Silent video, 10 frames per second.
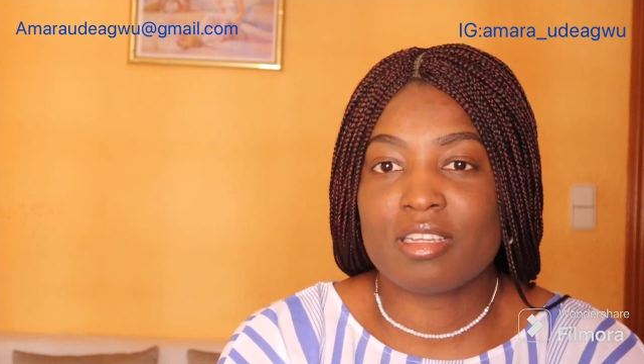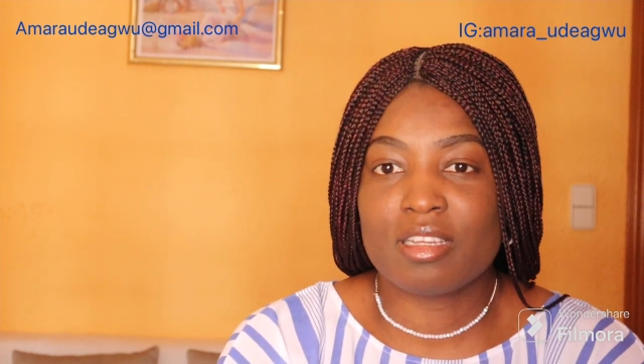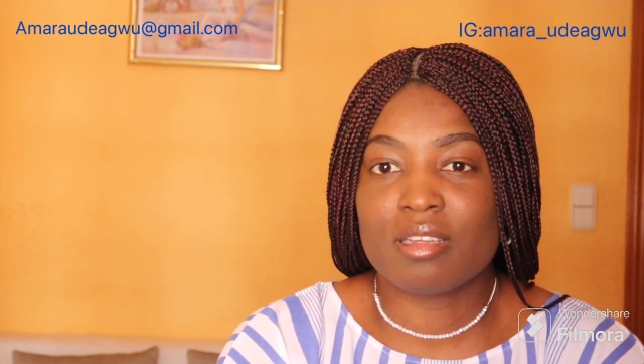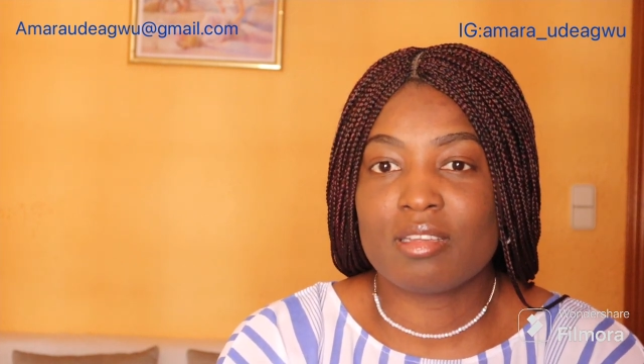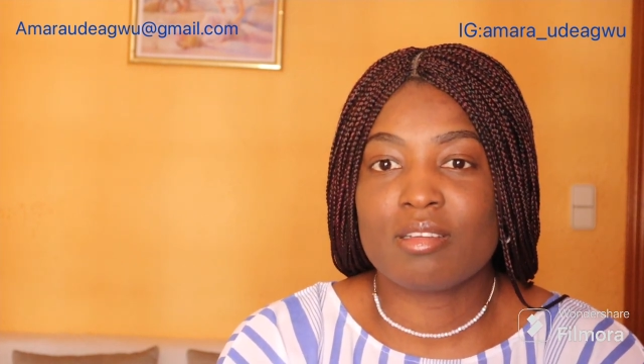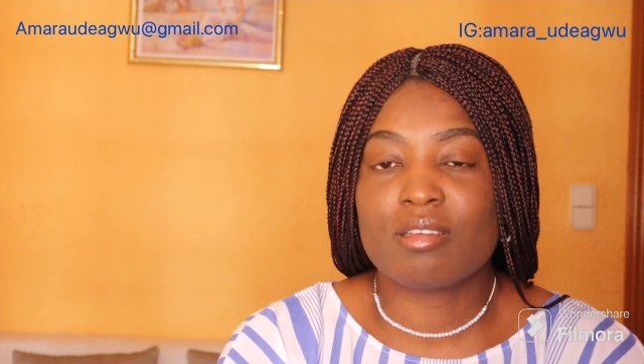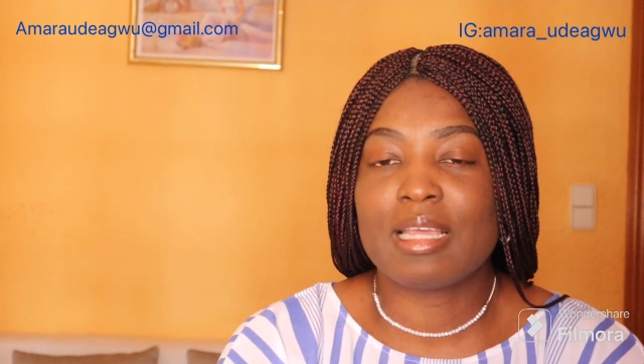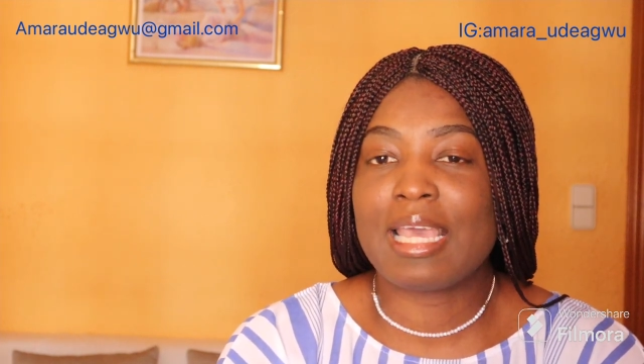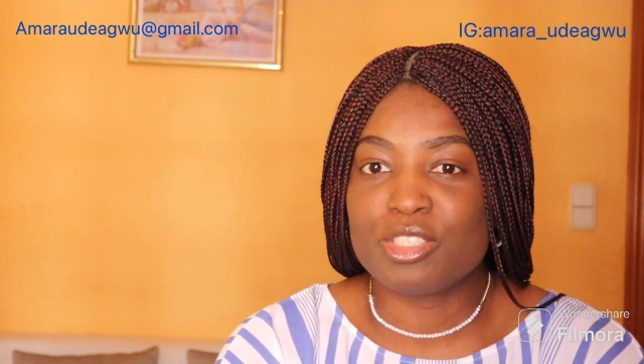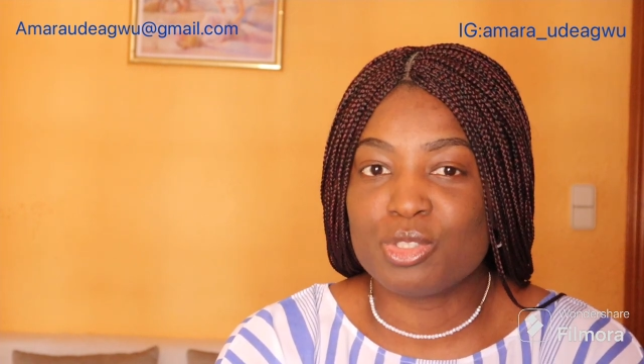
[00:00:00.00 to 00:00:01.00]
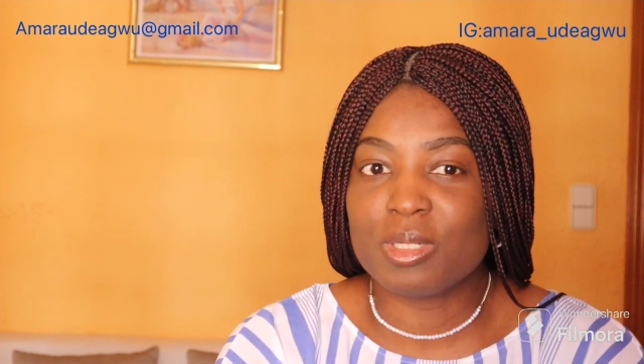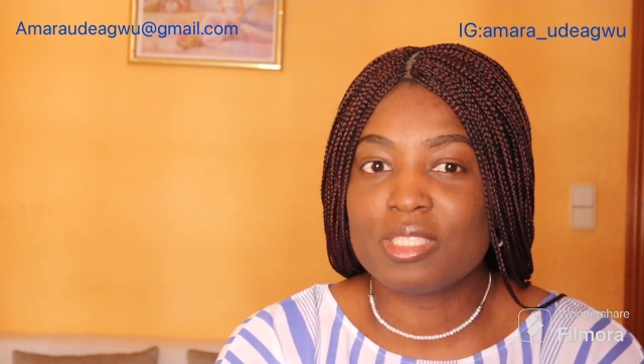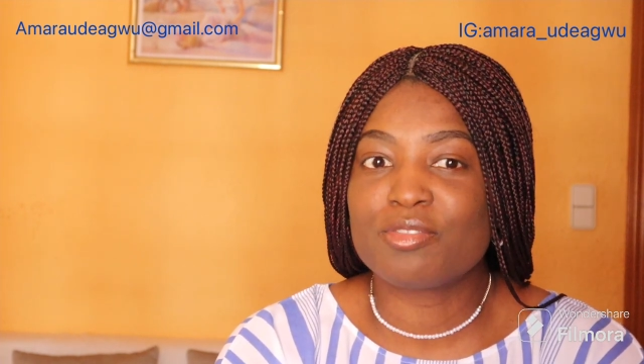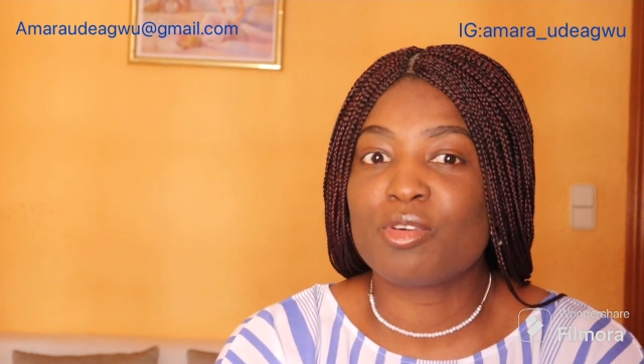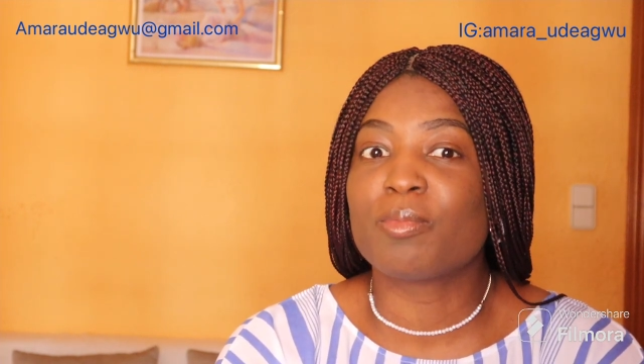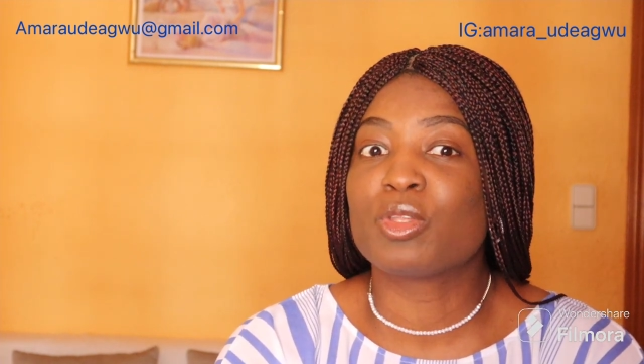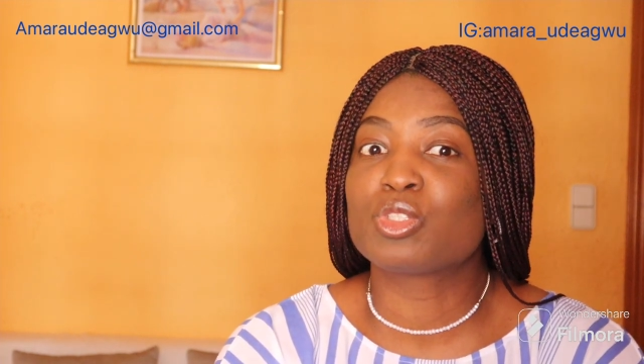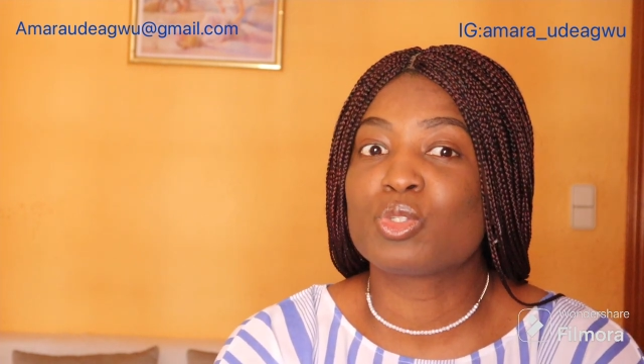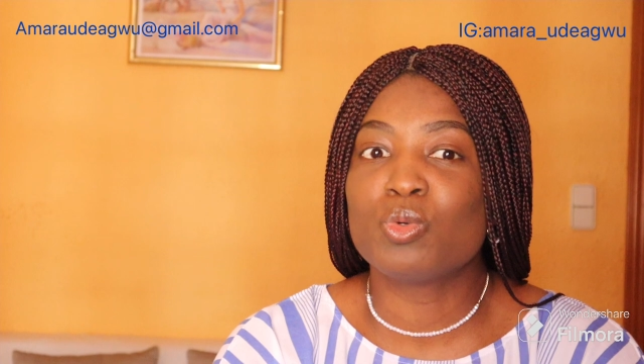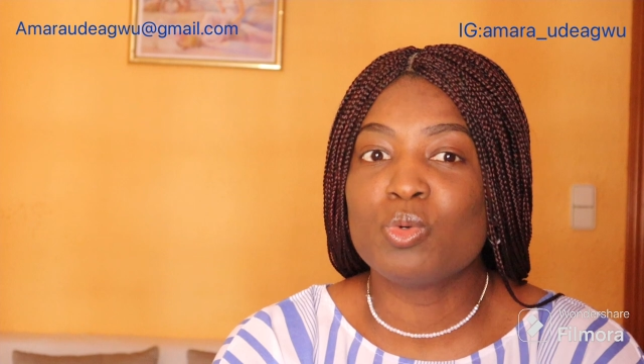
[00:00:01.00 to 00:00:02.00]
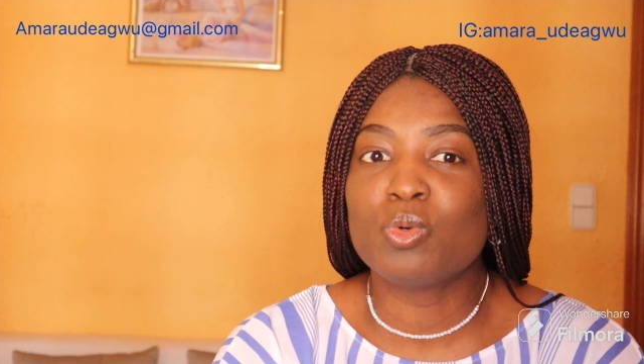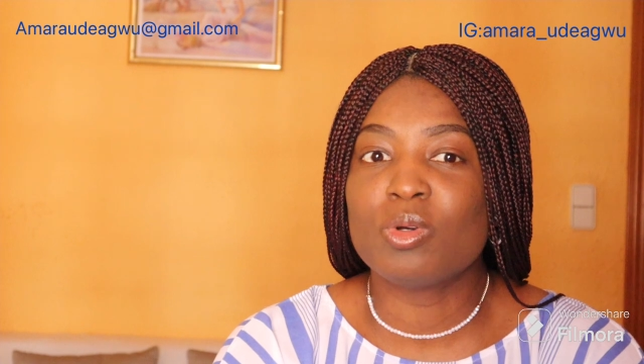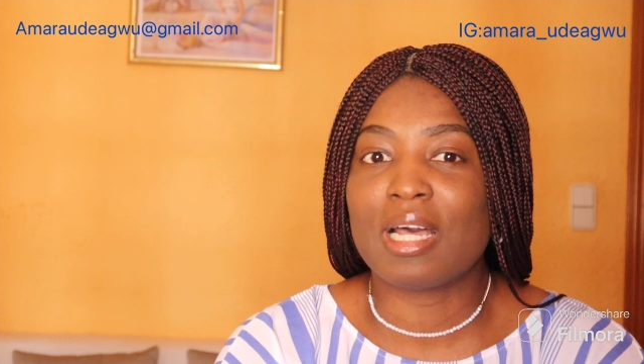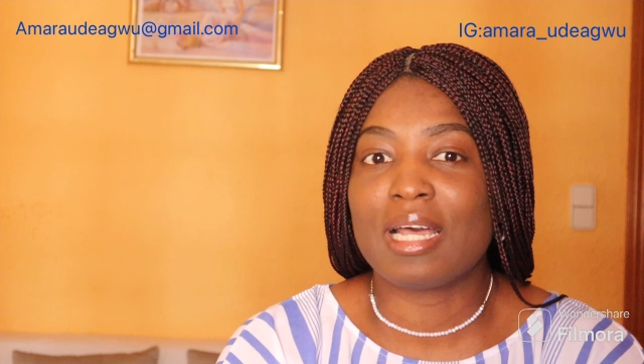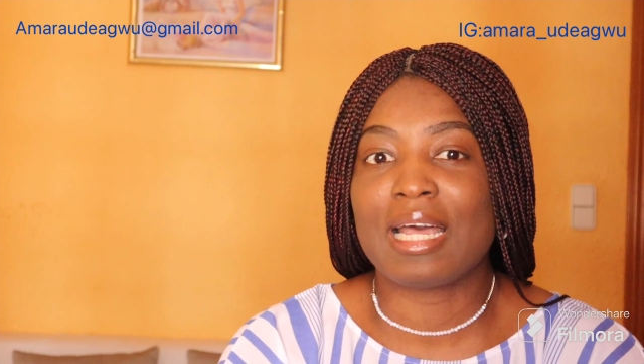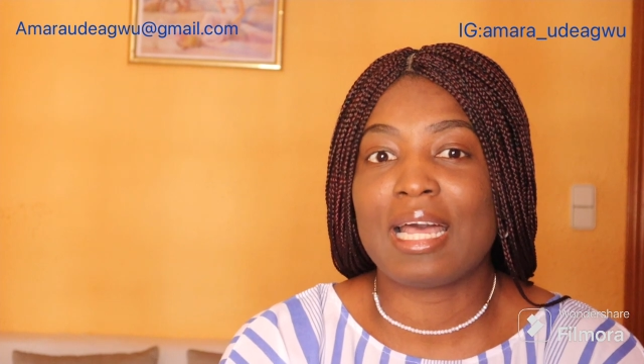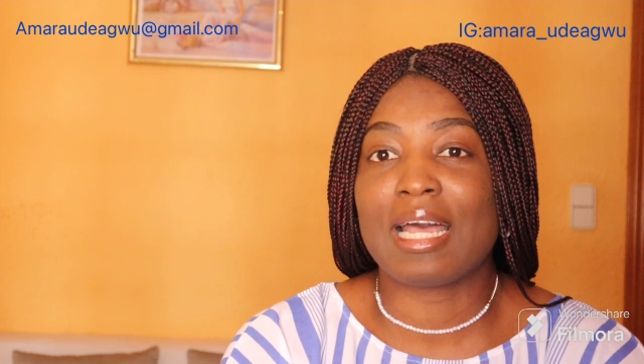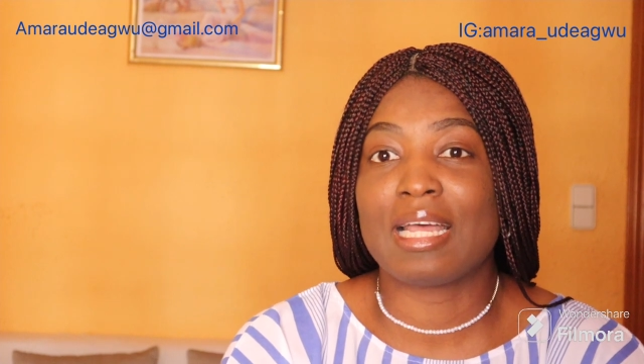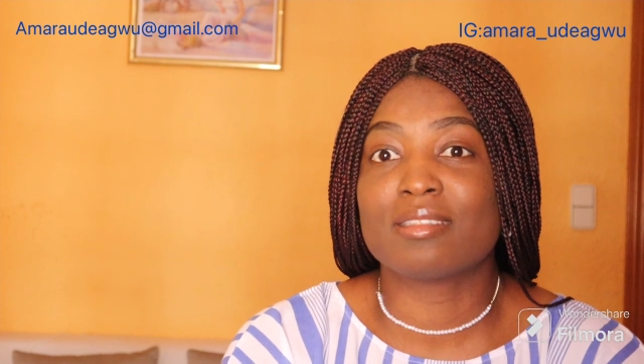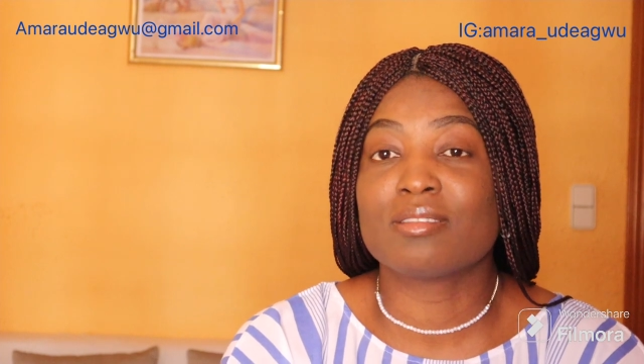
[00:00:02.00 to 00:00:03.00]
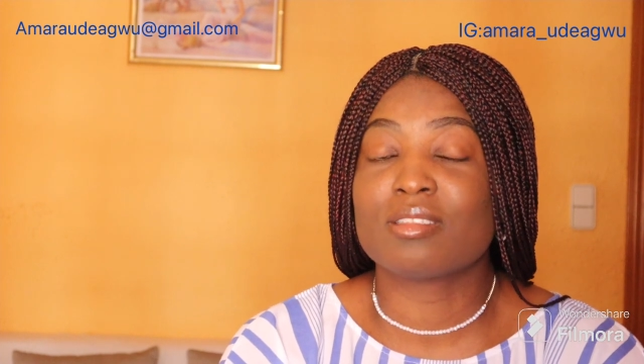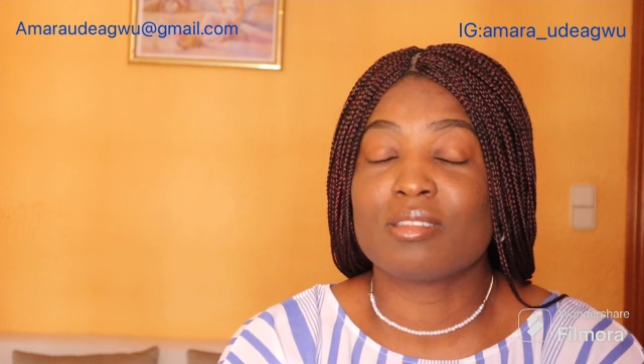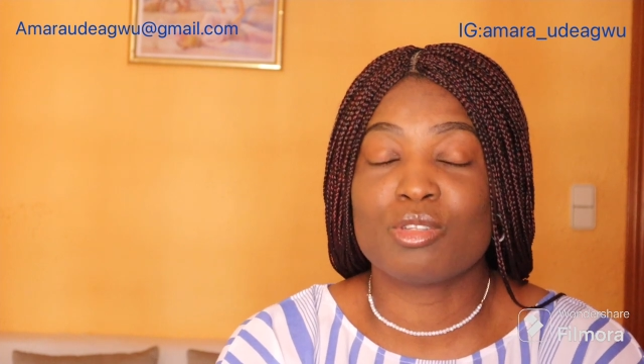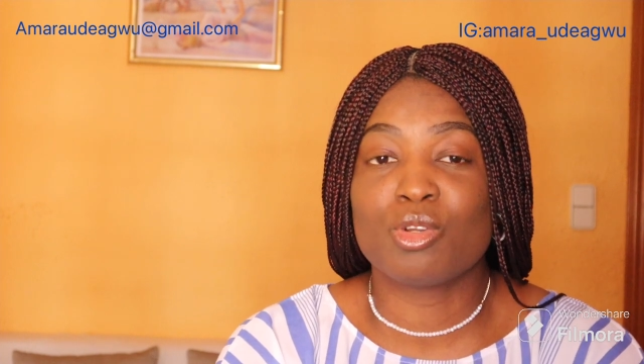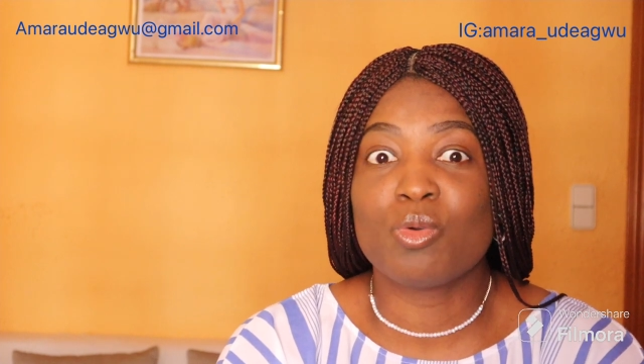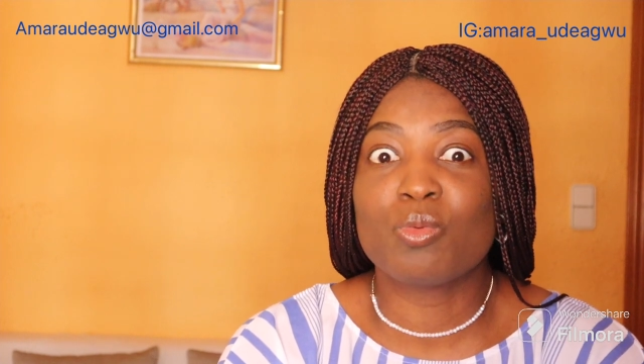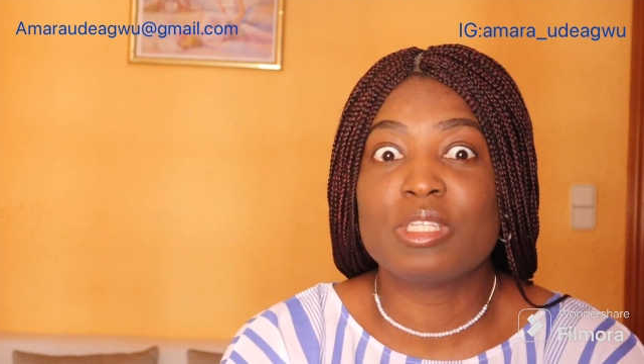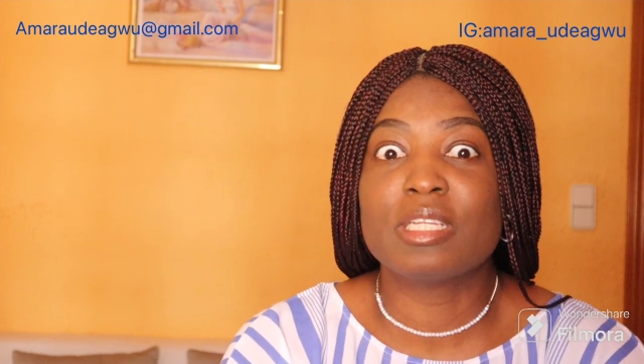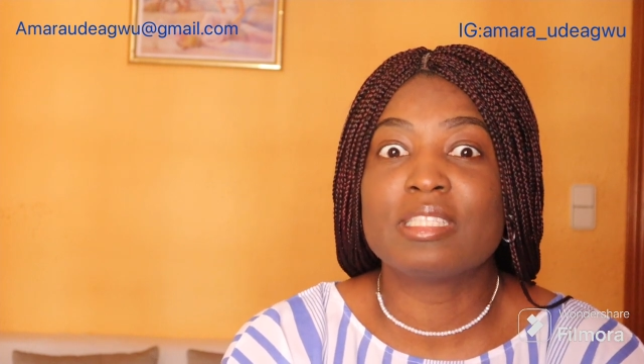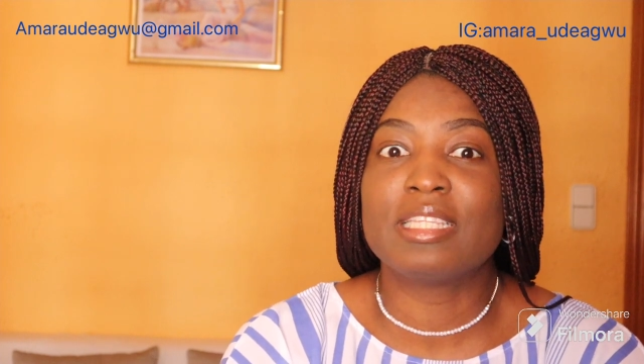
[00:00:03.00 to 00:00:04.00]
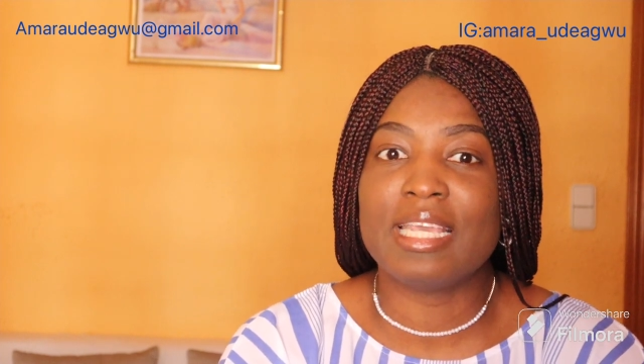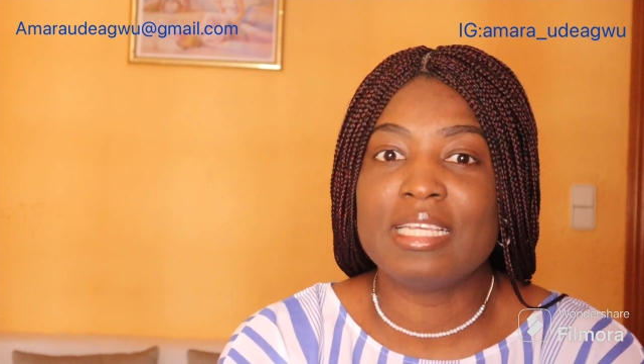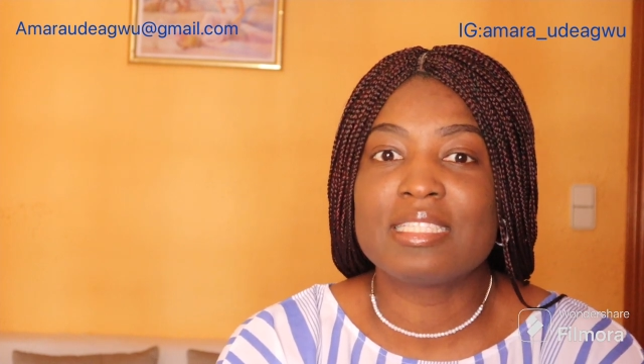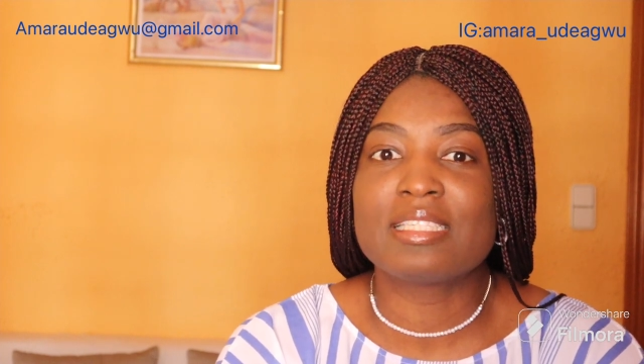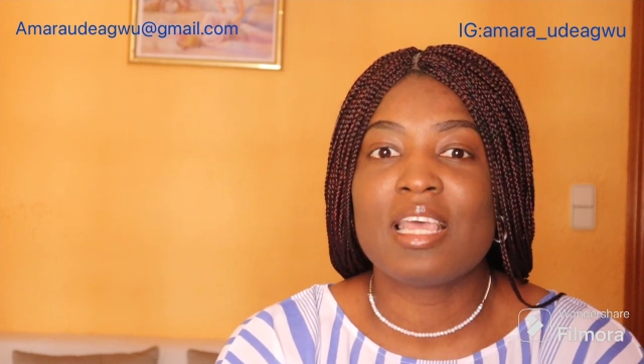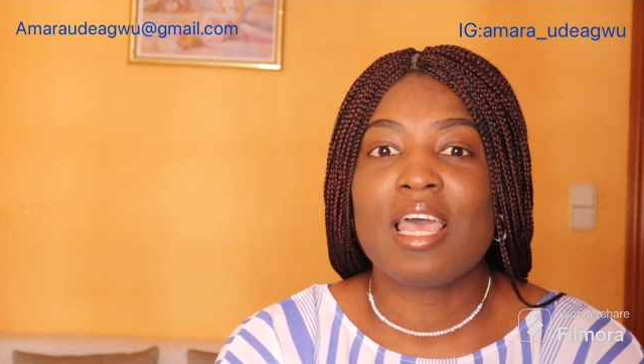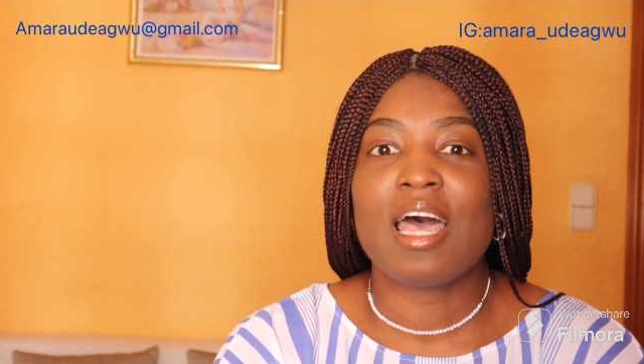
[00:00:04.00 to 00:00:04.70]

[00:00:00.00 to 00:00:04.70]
a graduate from the school and, you know, with the date